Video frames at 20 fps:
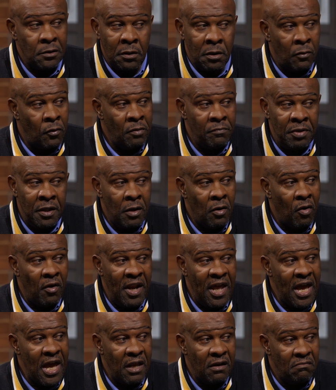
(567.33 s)
He wasn't big
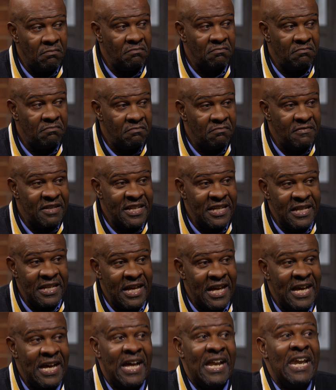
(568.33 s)
on that.
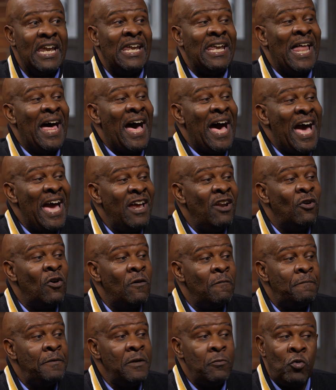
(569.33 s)
Lying
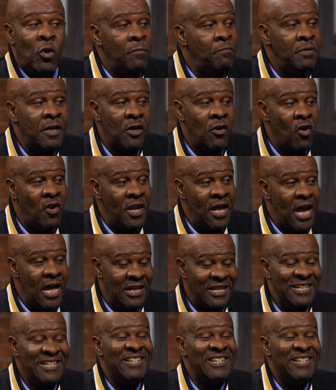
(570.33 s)
on people, wasn't big on that.